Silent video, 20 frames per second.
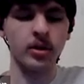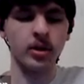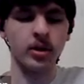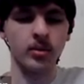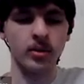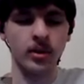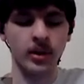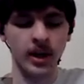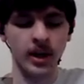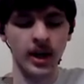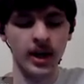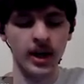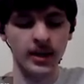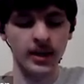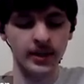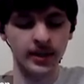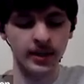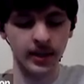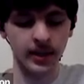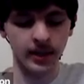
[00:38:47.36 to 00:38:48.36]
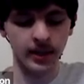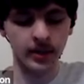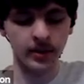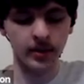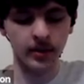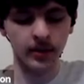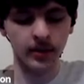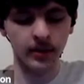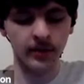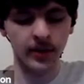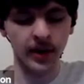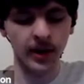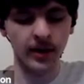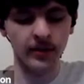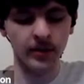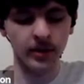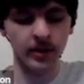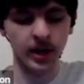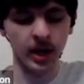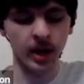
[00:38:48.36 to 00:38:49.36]
terminal A is connected to the
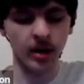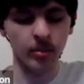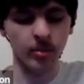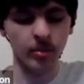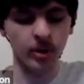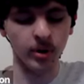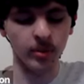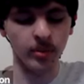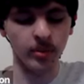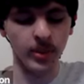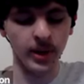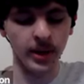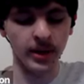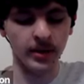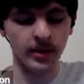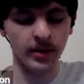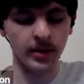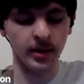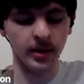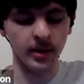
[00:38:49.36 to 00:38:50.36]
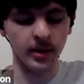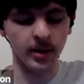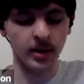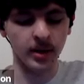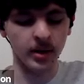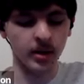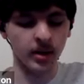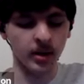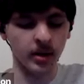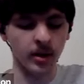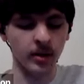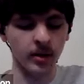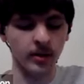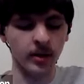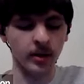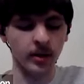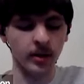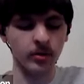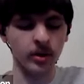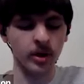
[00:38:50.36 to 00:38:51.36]
5-volt output pin
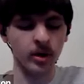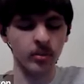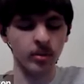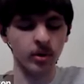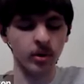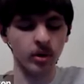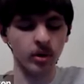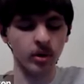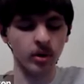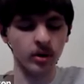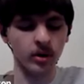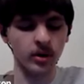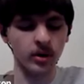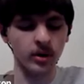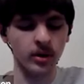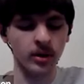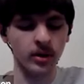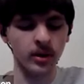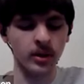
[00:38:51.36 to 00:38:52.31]
on the Arduino board.